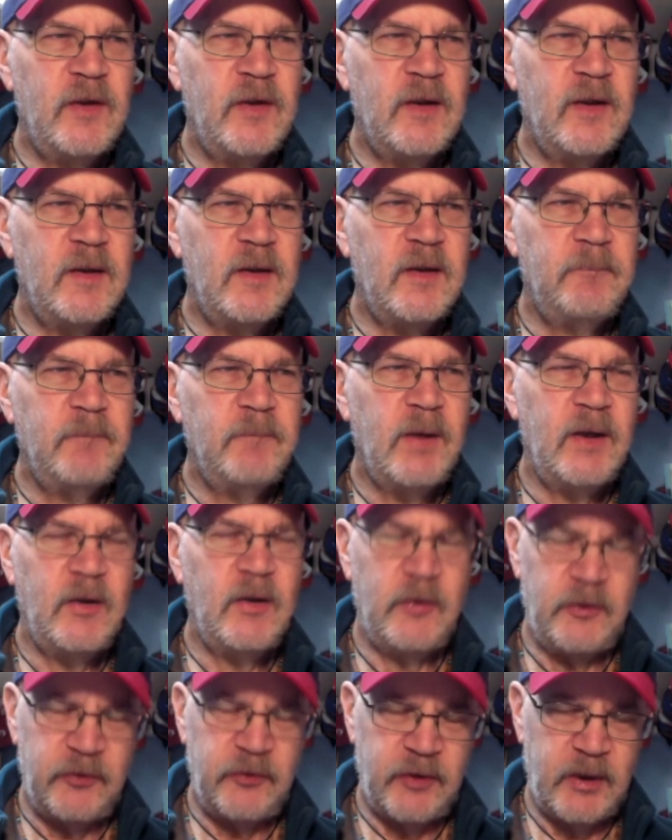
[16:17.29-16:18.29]
I
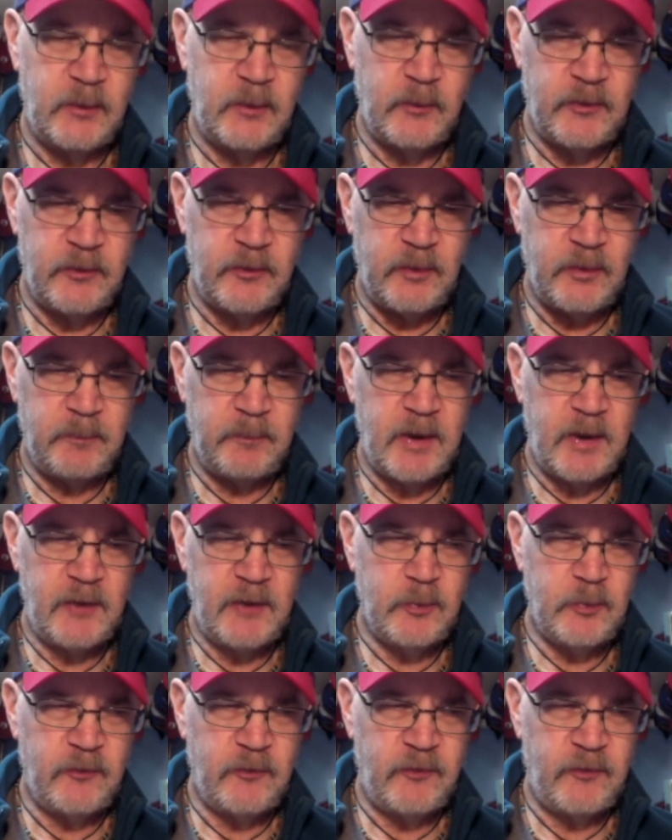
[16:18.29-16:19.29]
know you said he wasn't a
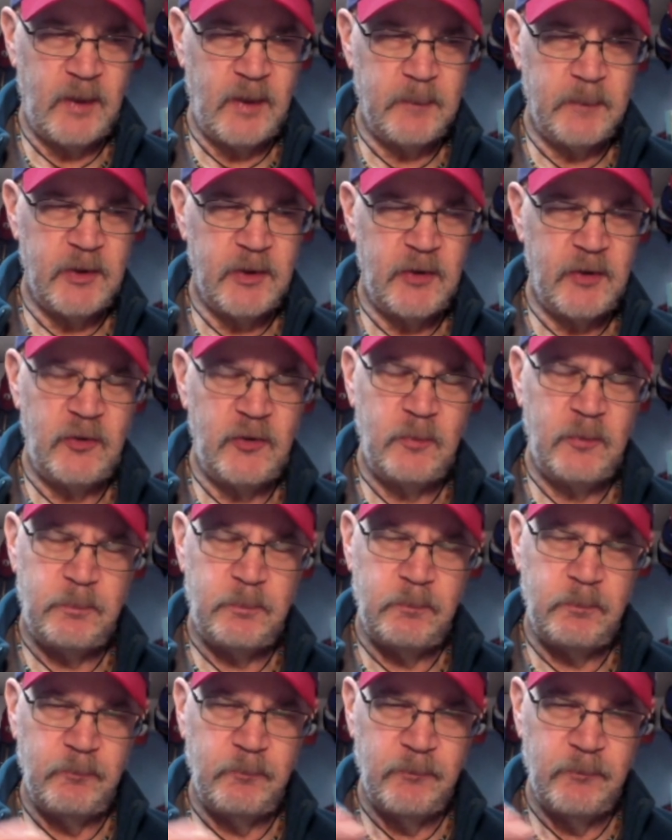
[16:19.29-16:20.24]
baseball fan, but can you